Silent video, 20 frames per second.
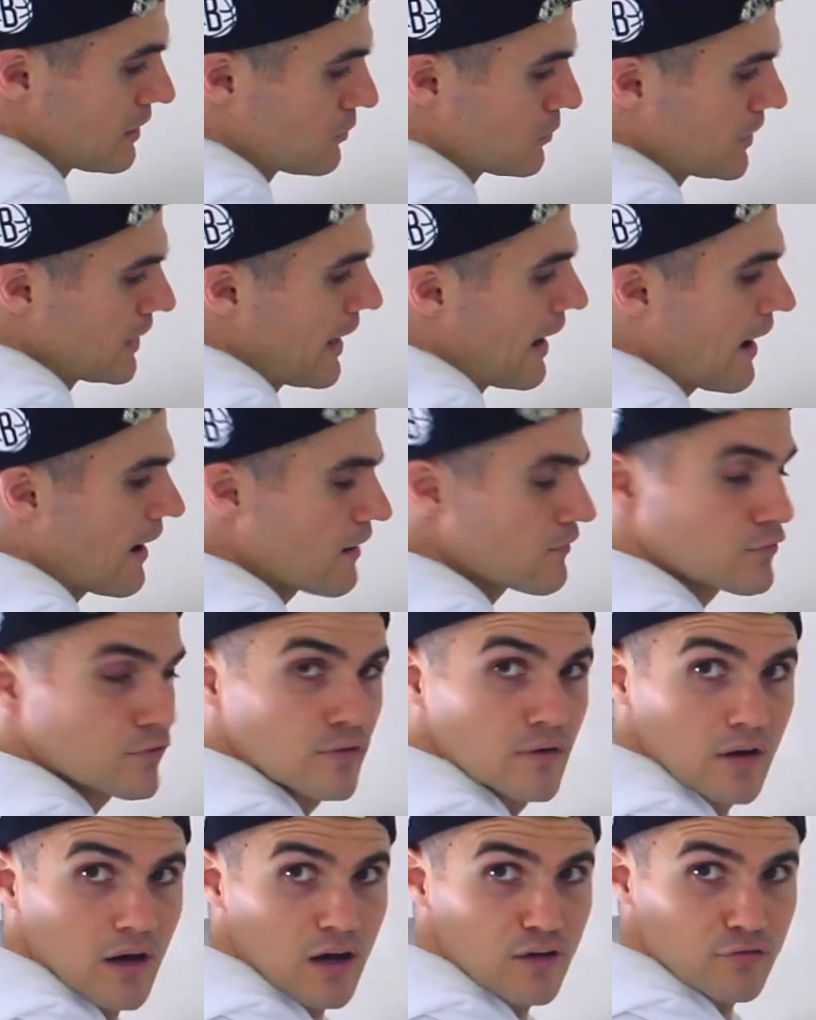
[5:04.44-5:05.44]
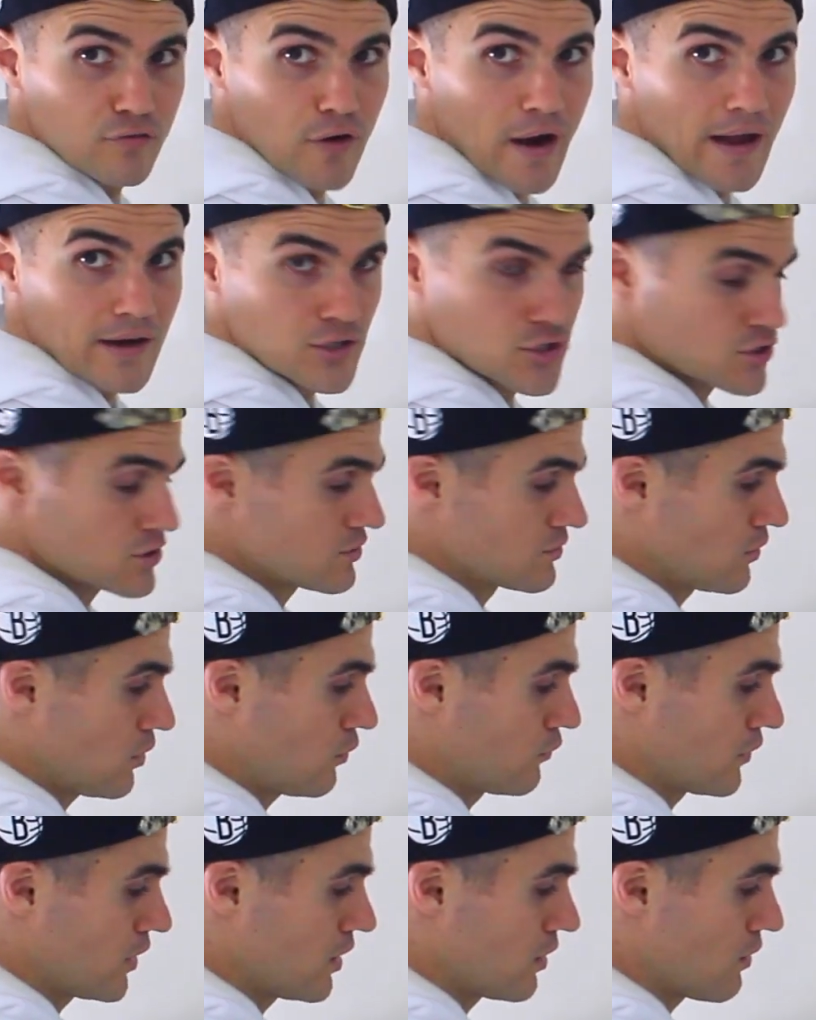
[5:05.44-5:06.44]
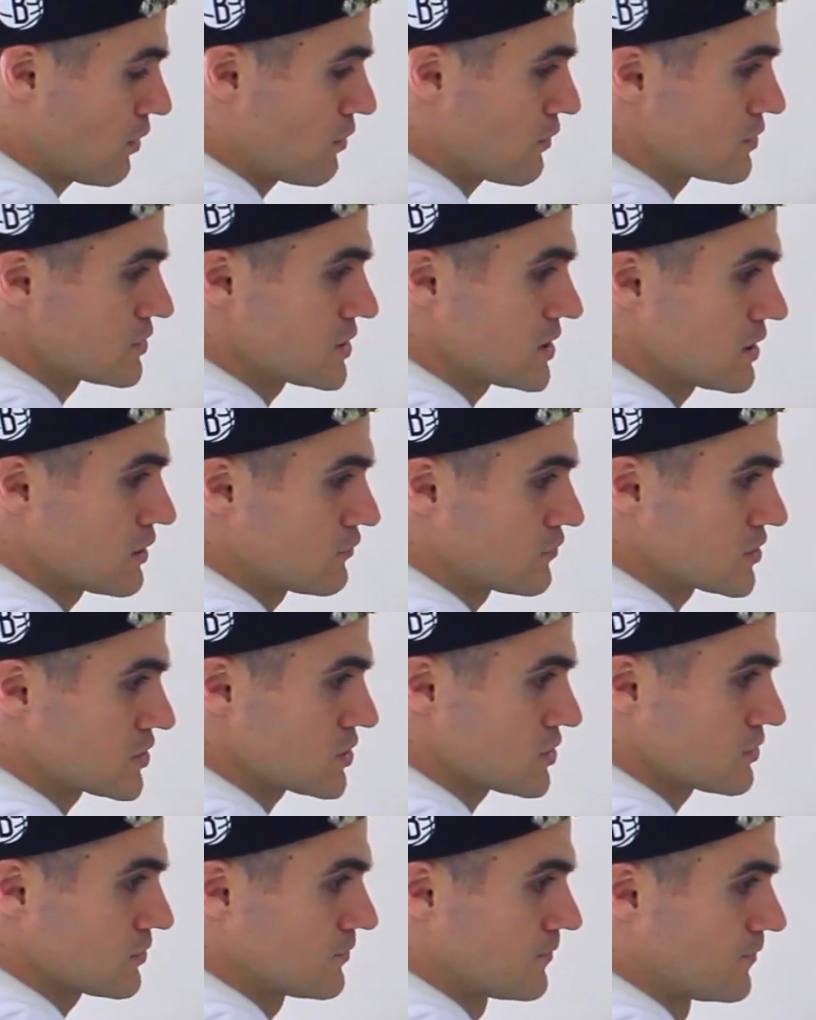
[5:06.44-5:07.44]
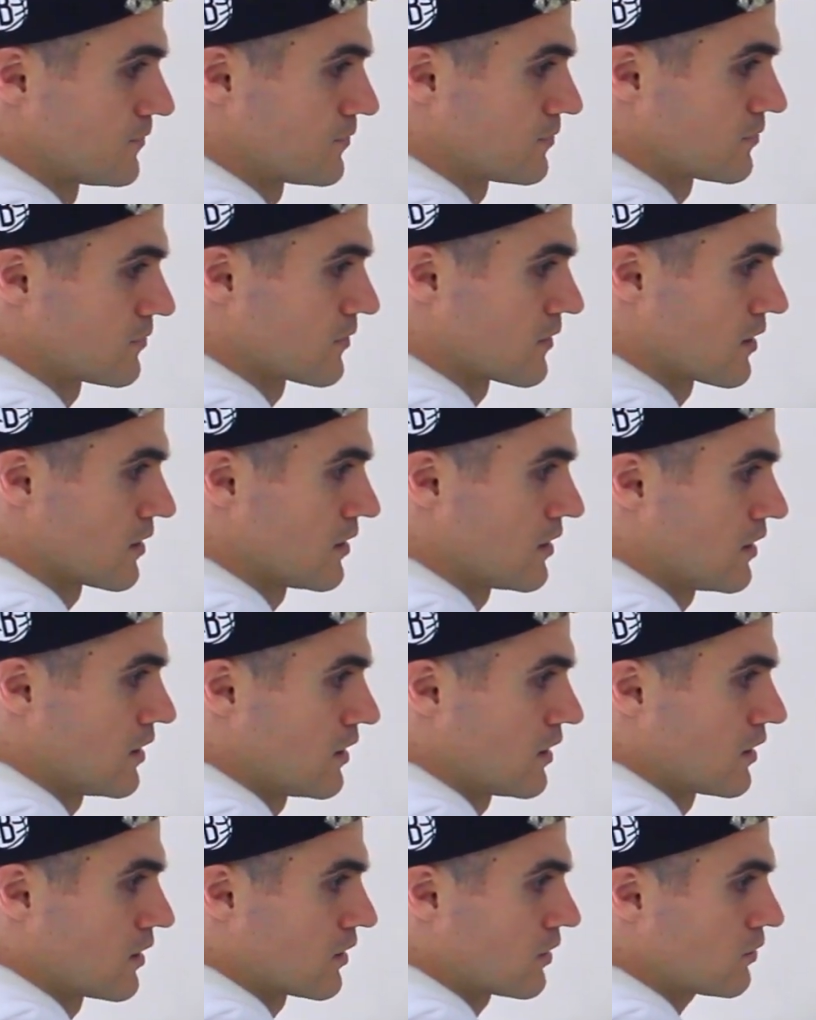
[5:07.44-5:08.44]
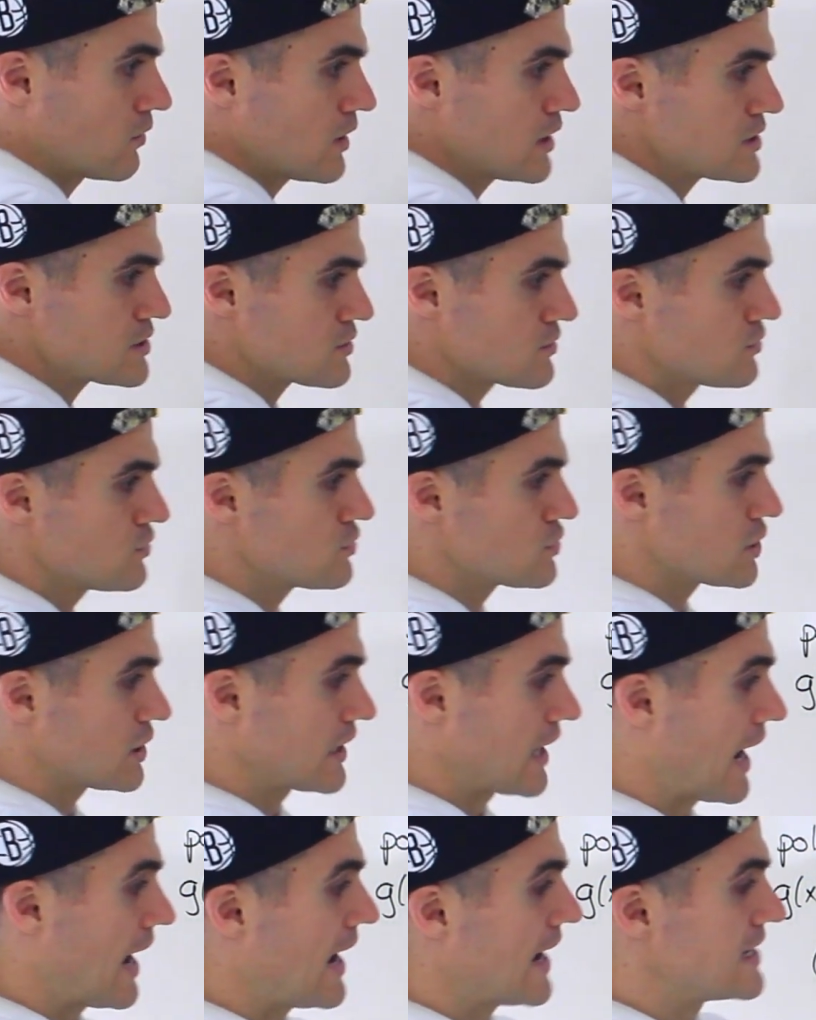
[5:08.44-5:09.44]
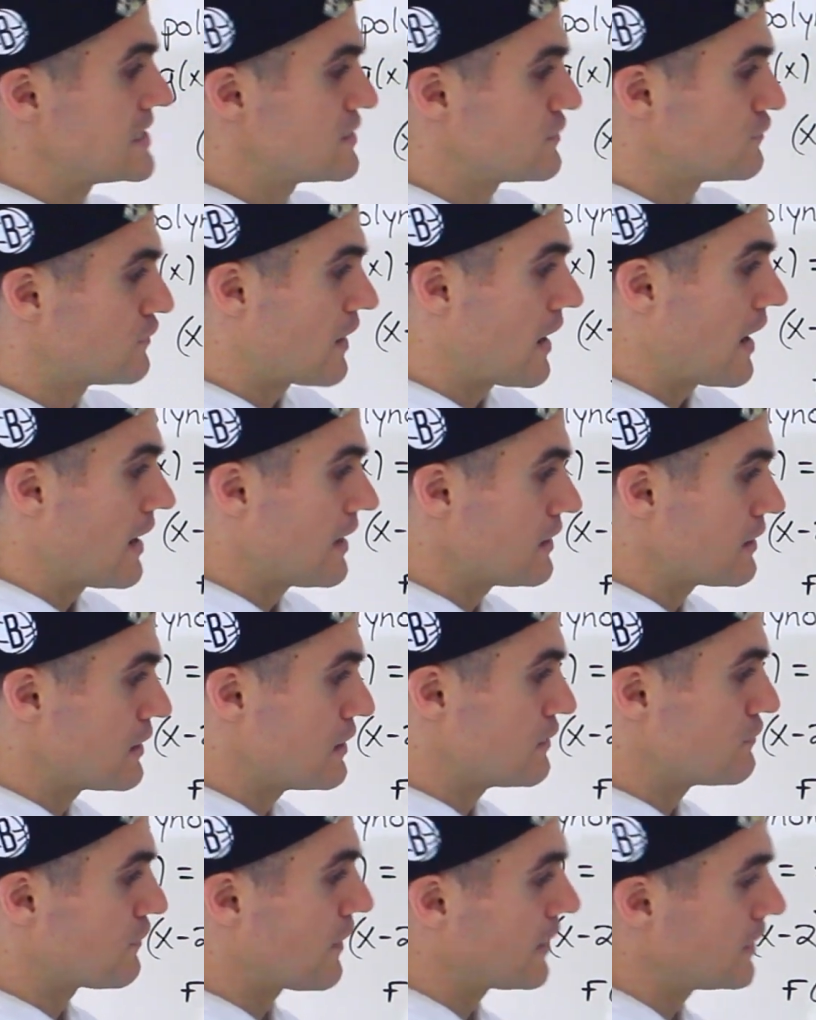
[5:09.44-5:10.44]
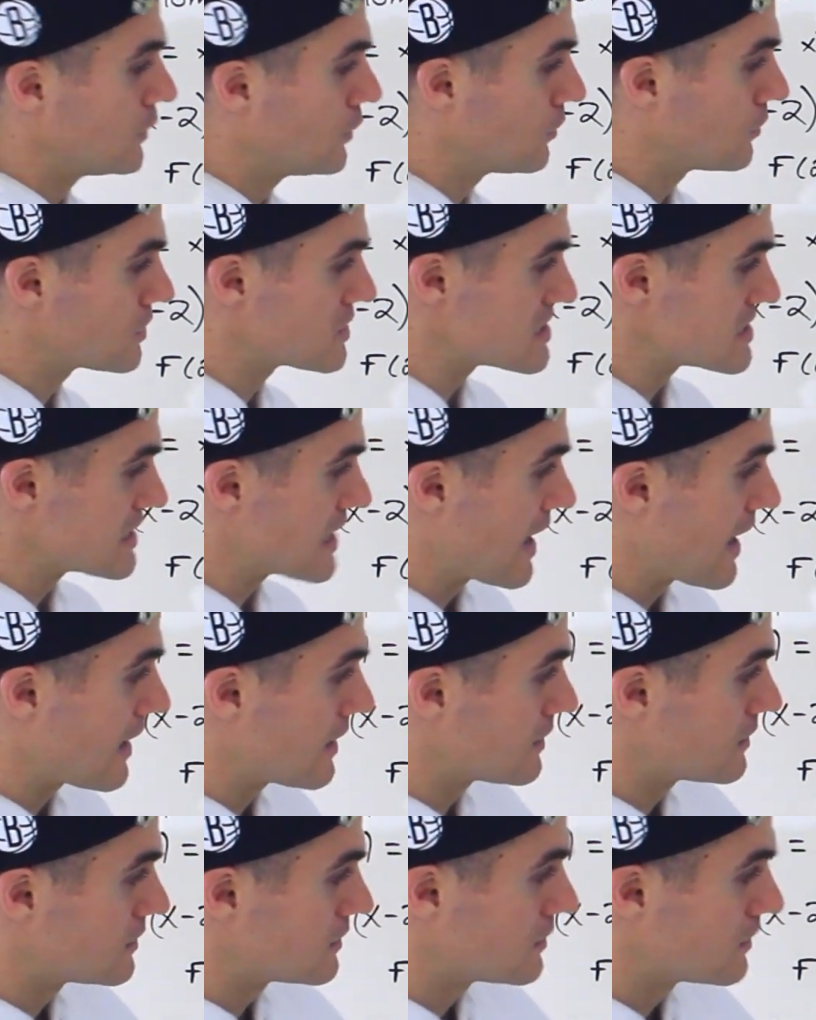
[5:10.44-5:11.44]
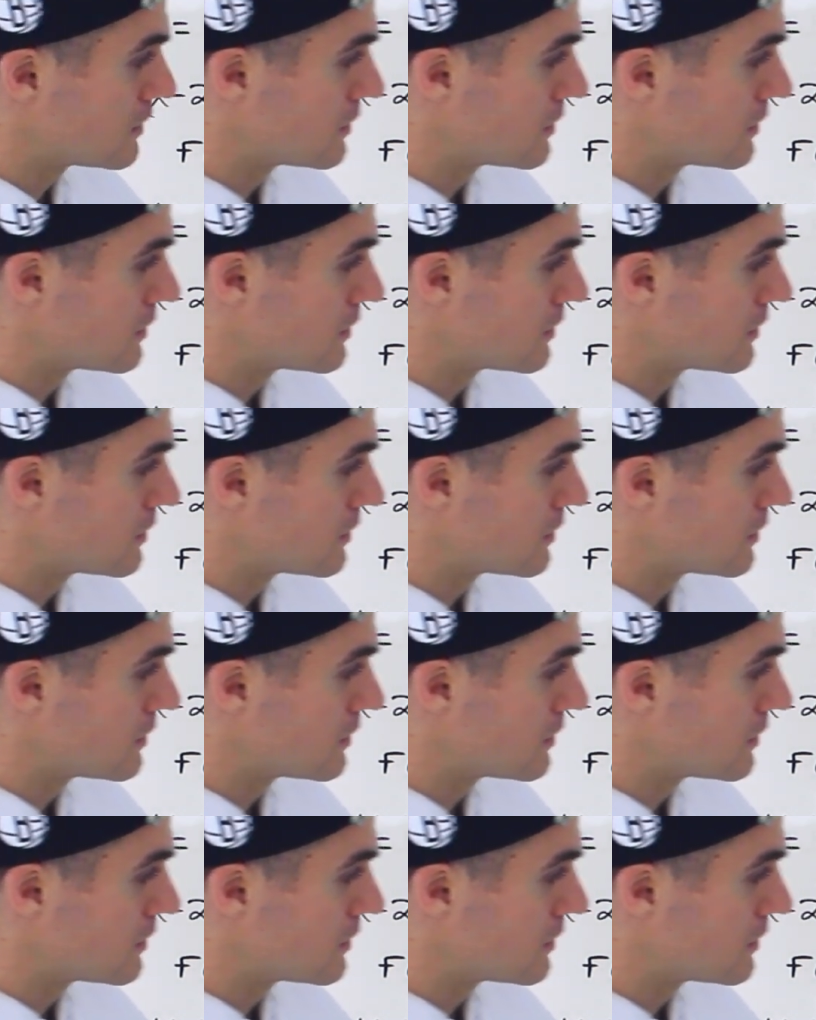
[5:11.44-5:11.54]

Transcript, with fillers: then we'd have a fraction over here, 13 over 2. Right, so usually I divide if I notice that